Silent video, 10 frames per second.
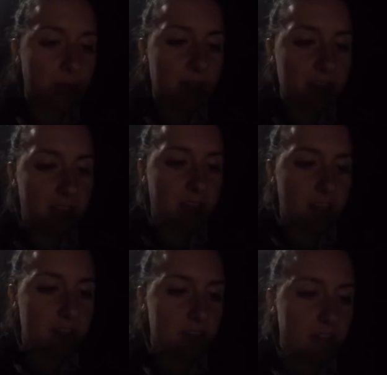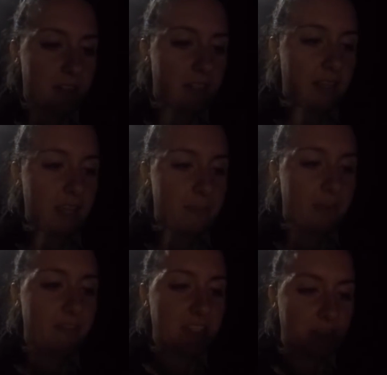repeated the con- or and
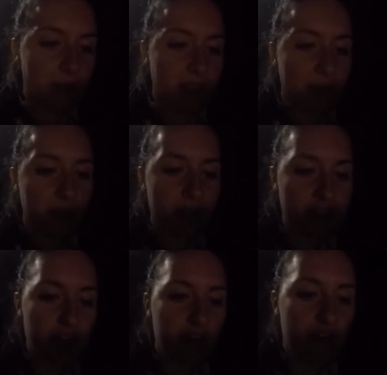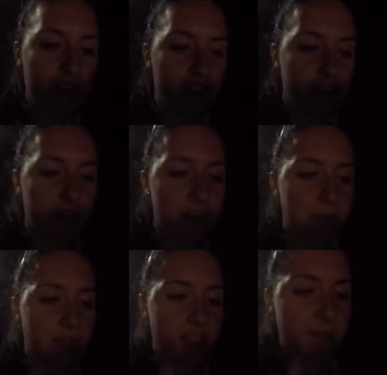perfectamente borracho, finished the
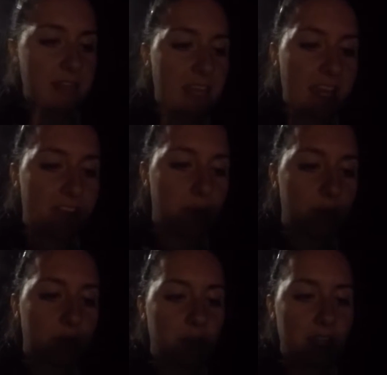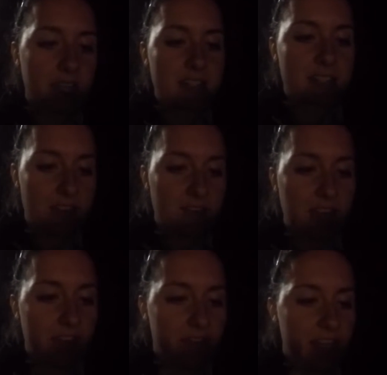first policeman, and everyone roared again save the
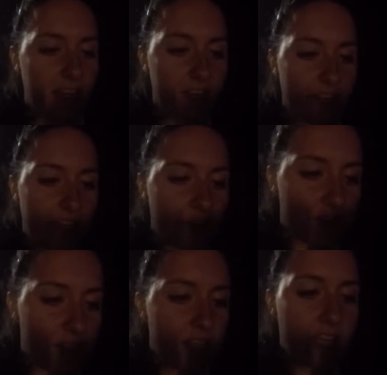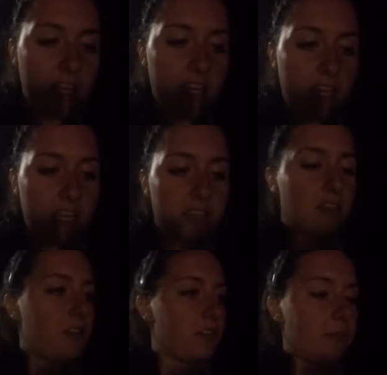jefe de jardineros. Y
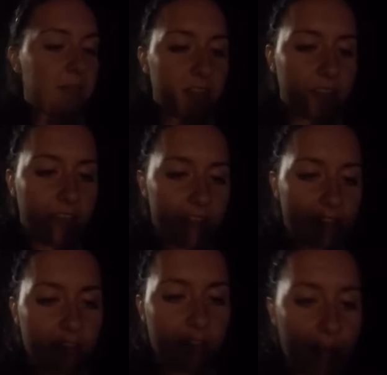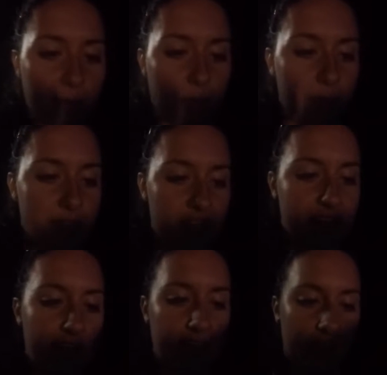yo, repeated the consul, but what was he
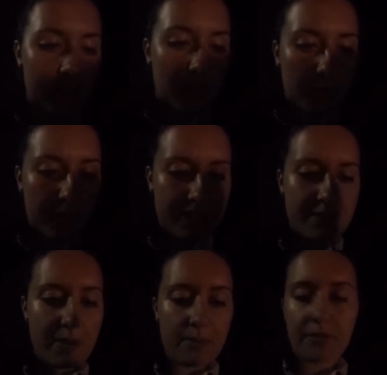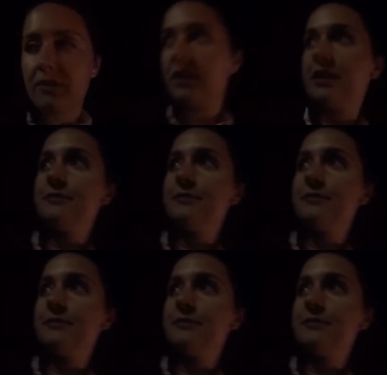saying, and who were these people really?